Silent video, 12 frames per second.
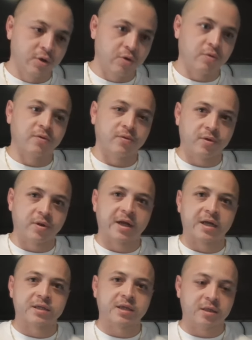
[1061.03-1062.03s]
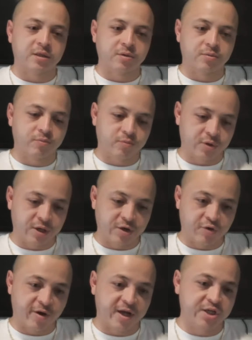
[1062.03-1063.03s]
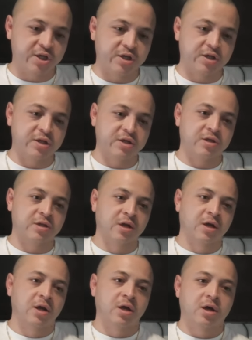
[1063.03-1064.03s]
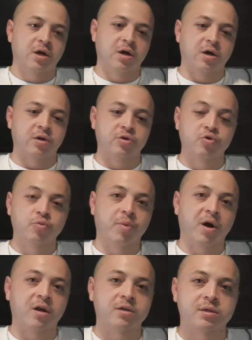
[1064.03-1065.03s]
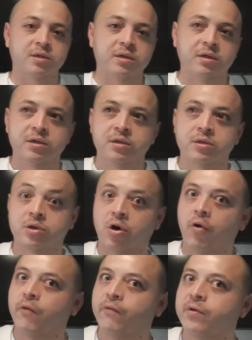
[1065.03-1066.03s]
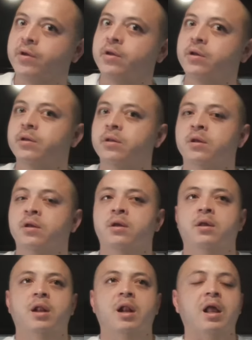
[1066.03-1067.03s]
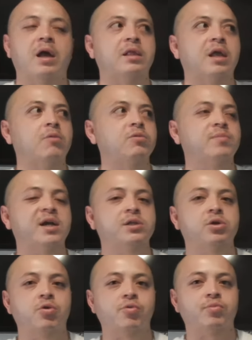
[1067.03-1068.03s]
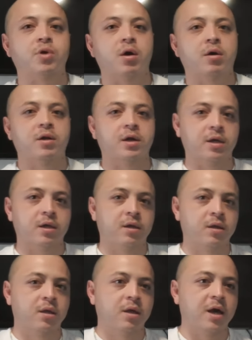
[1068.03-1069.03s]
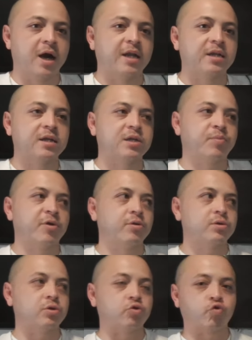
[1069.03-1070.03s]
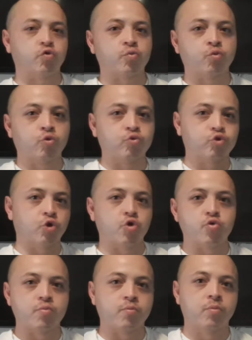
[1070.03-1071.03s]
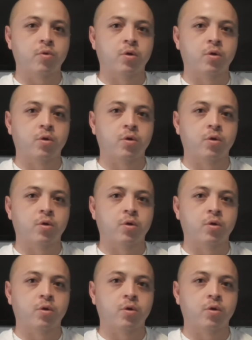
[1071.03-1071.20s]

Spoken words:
you know, the integration, the new policies, COVID. Like, that was my term, dog. Like, I didn't experience the normal term.